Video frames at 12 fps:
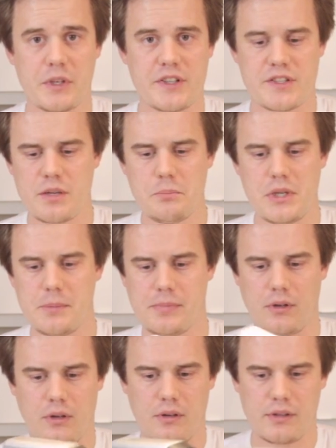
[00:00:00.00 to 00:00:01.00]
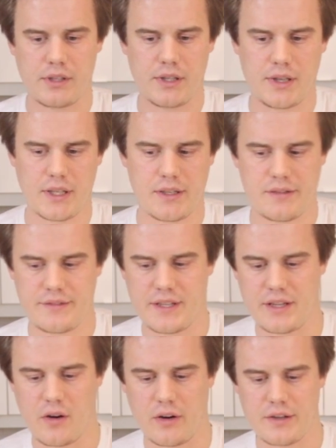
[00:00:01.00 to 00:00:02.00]
Because some people like
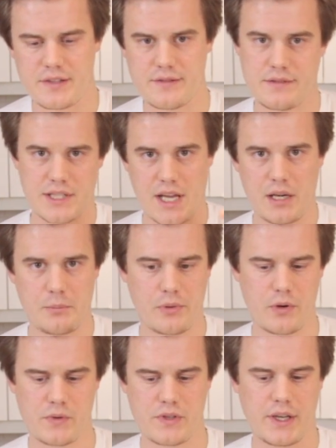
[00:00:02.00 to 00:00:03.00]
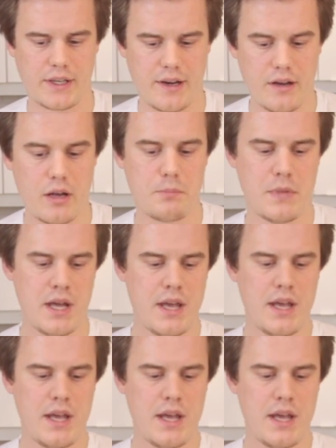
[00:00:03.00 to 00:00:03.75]
that aren't scanning pros like I am